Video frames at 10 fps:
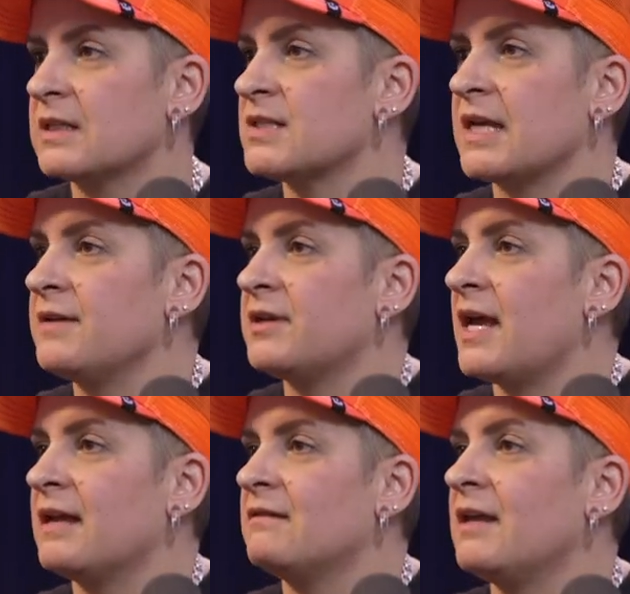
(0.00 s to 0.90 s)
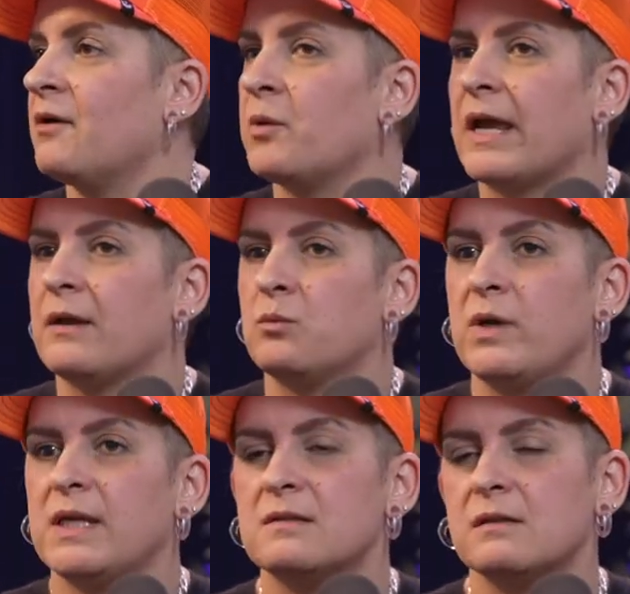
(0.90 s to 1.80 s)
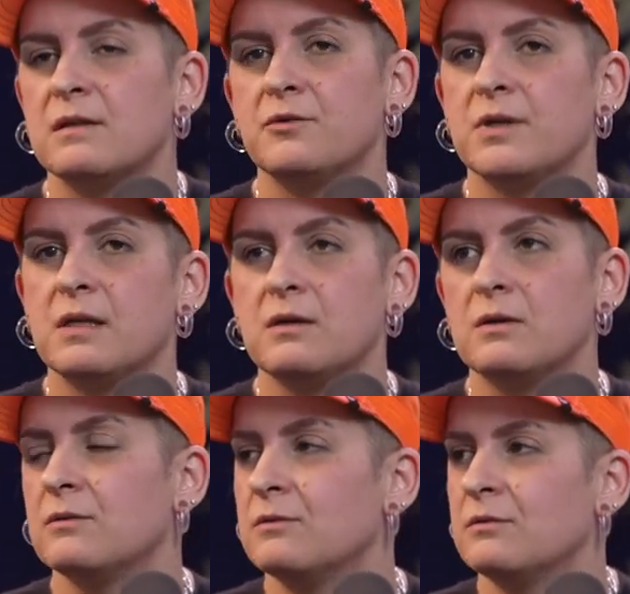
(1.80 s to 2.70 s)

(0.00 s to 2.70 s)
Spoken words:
Because I even had, when I had weed delivered here,